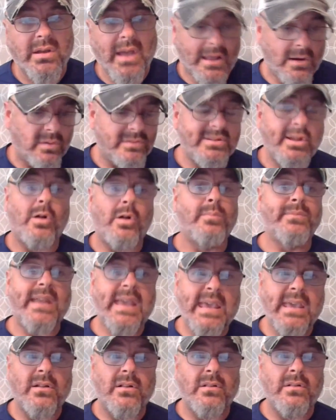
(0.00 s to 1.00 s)
I don't tell them to
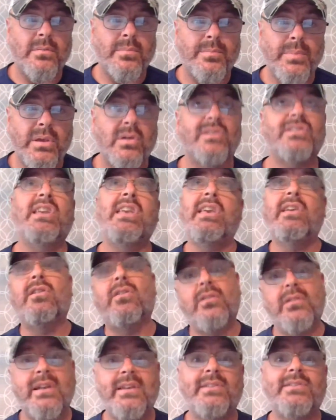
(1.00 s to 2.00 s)
heel, because
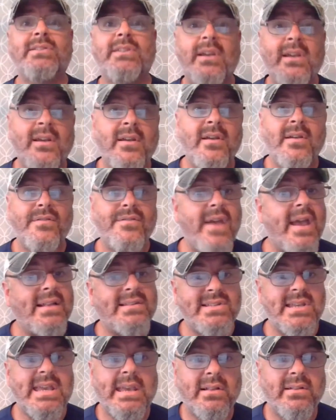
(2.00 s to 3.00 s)
heel is
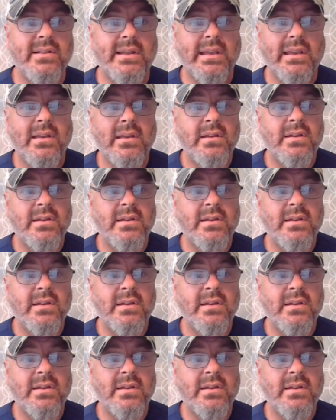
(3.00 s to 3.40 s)
fancy healing.